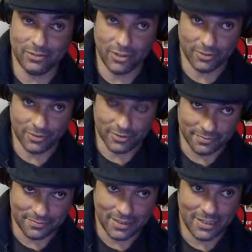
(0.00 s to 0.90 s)
turned.
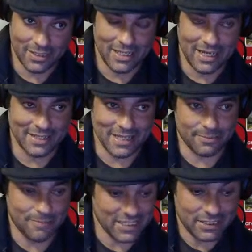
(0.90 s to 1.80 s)
And that's
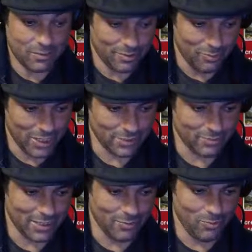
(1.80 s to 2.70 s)
basically what we want,
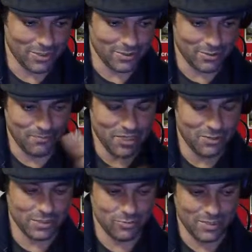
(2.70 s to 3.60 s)
right? We want to
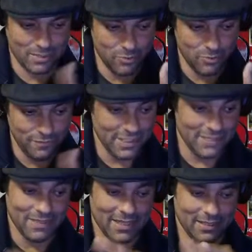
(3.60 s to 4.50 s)
notice when it moved
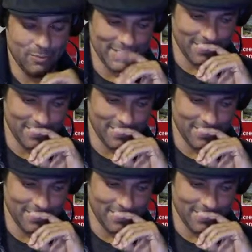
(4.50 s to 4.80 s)
and in which